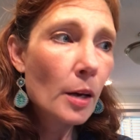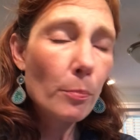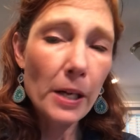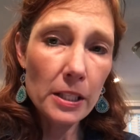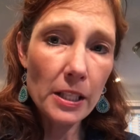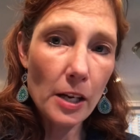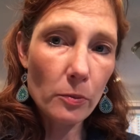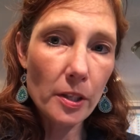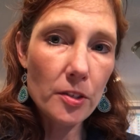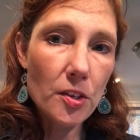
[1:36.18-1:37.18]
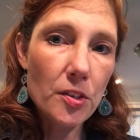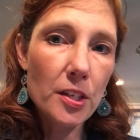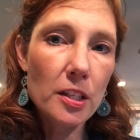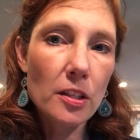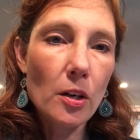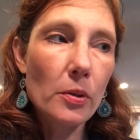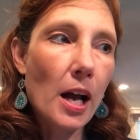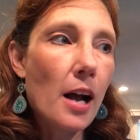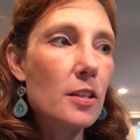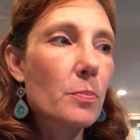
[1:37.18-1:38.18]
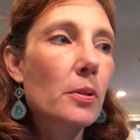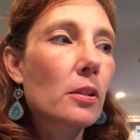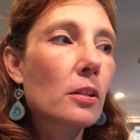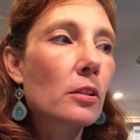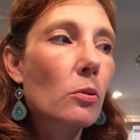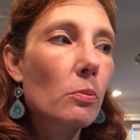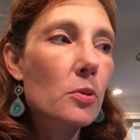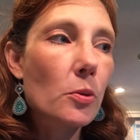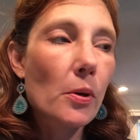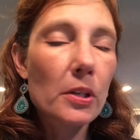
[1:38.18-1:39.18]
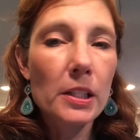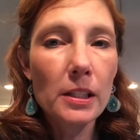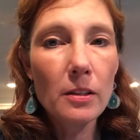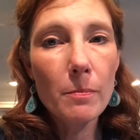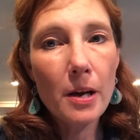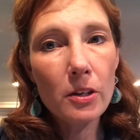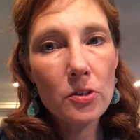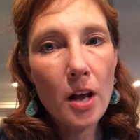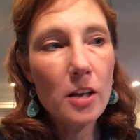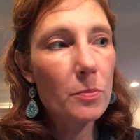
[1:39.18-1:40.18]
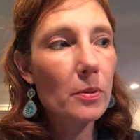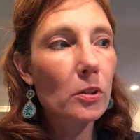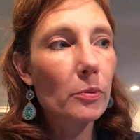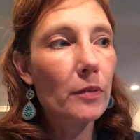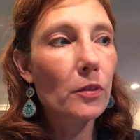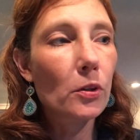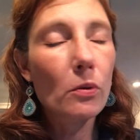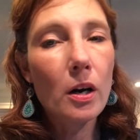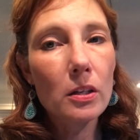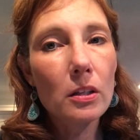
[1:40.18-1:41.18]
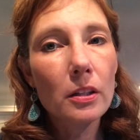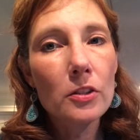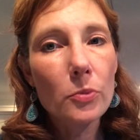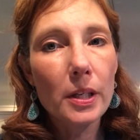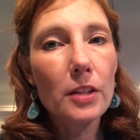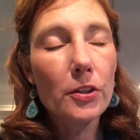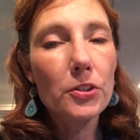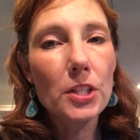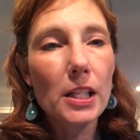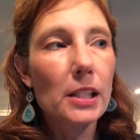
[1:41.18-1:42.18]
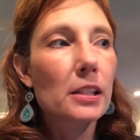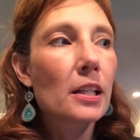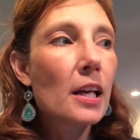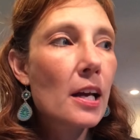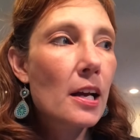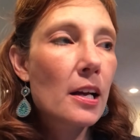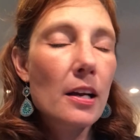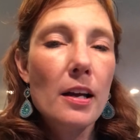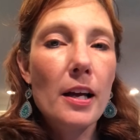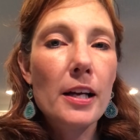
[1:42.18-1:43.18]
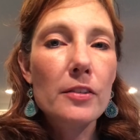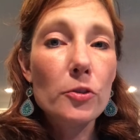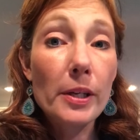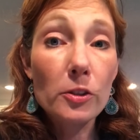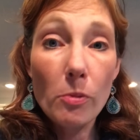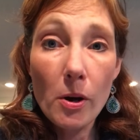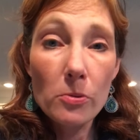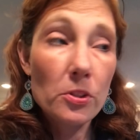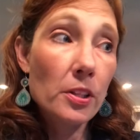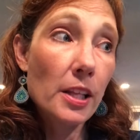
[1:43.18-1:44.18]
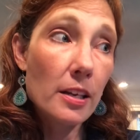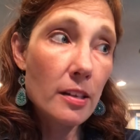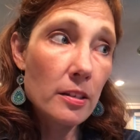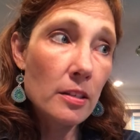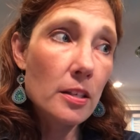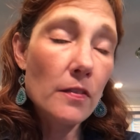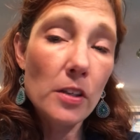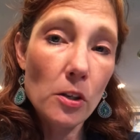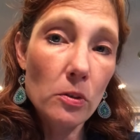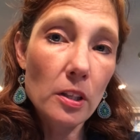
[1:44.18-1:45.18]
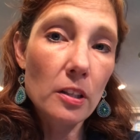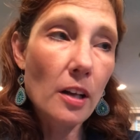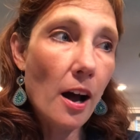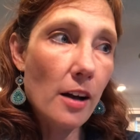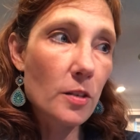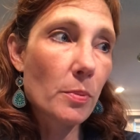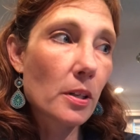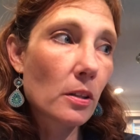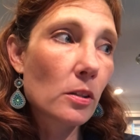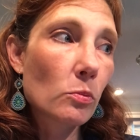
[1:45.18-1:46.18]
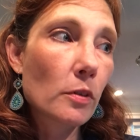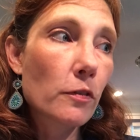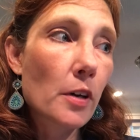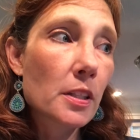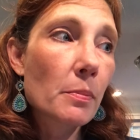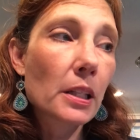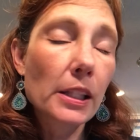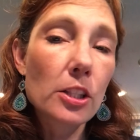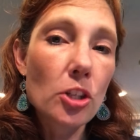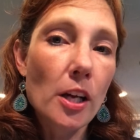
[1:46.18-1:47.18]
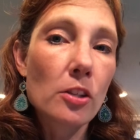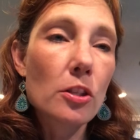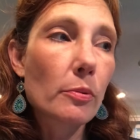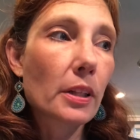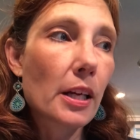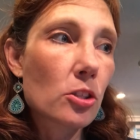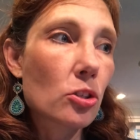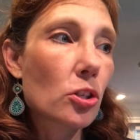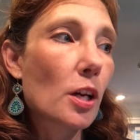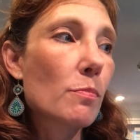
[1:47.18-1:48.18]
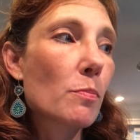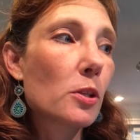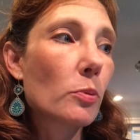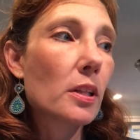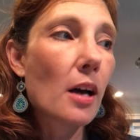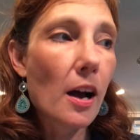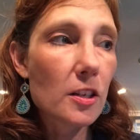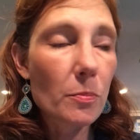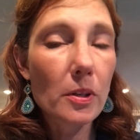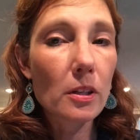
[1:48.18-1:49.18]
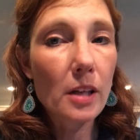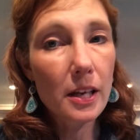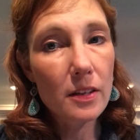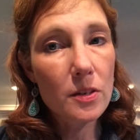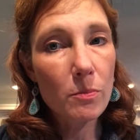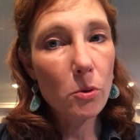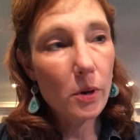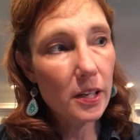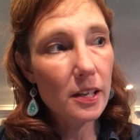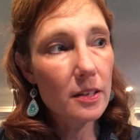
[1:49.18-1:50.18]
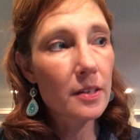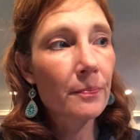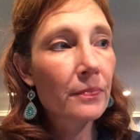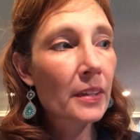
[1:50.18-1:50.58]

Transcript: Brandon Edwards, a CEO in a hospital, was quoted in a Becker's Hospital Review article in 2013. Direct quote, "The existence of a union in a hospital will fundamentally change the relationship between the hospital and its employees.